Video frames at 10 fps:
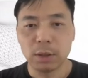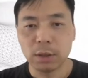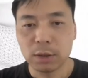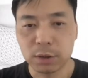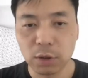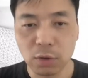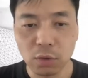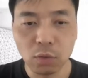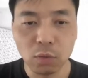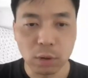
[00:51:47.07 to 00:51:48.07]

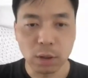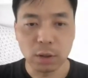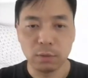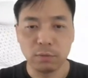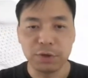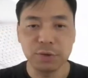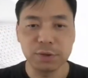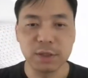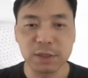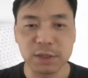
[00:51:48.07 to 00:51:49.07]
So we
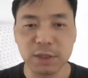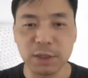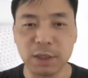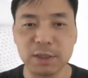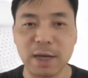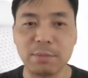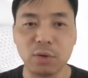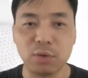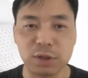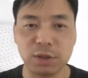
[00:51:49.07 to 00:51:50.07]
use these
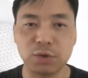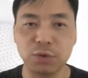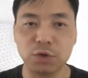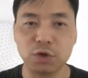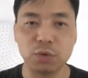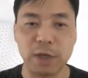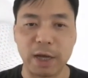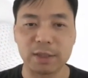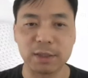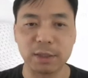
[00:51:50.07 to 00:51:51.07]
examples to show
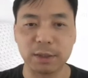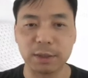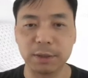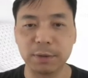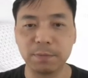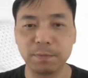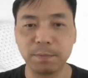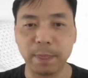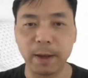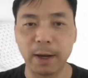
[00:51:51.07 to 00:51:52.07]
that
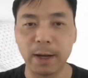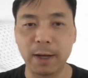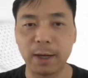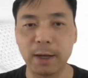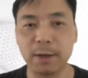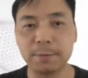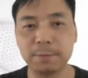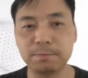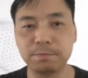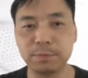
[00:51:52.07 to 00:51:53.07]

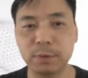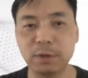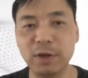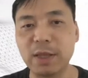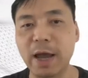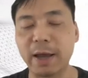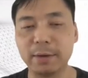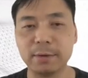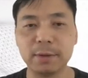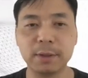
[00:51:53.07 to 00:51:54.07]
the
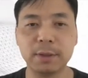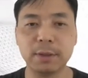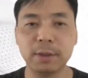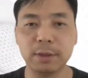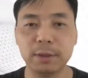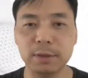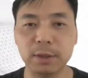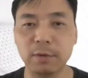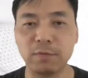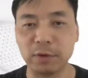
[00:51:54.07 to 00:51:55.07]
ViTAE,
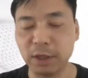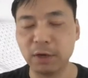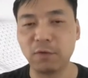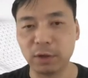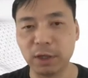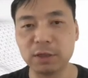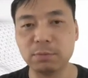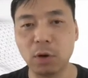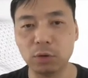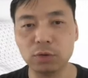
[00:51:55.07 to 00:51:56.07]
the foundation
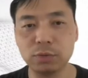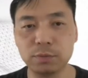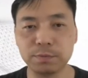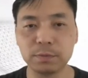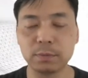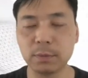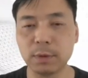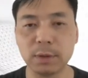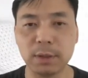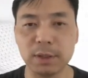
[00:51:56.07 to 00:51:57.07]
model,
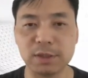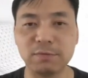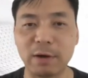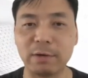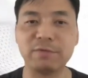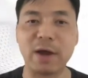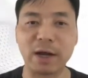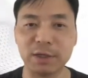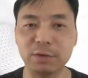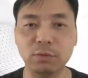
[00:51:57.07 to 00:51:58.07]
is very
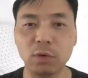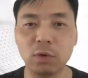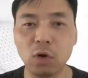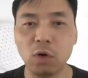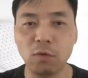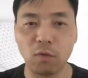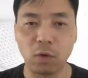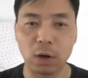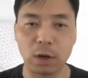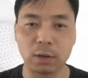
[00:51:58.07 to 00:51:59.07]
effective
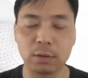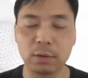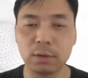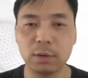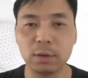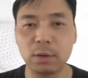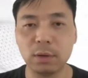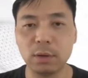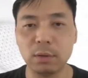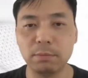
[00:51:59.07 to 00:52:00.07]
for
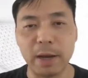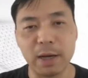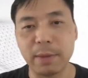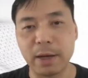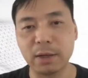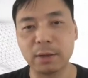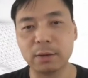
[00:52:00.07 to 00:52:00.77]
many